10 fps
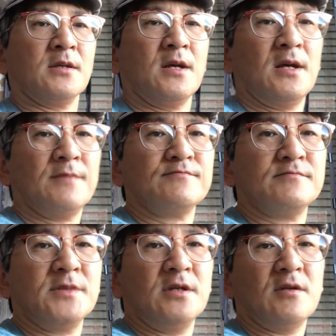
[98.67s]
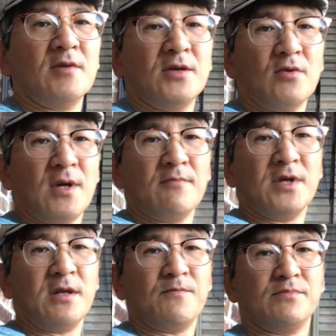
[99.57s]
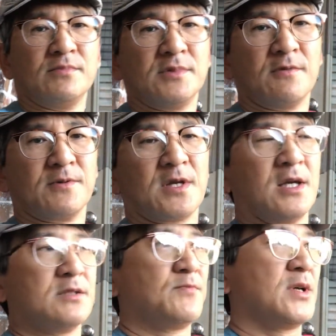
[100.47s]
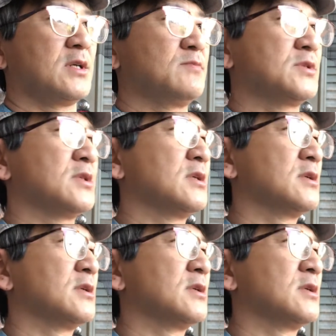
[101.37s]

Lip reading: I, I don't have many different kinds of pipes.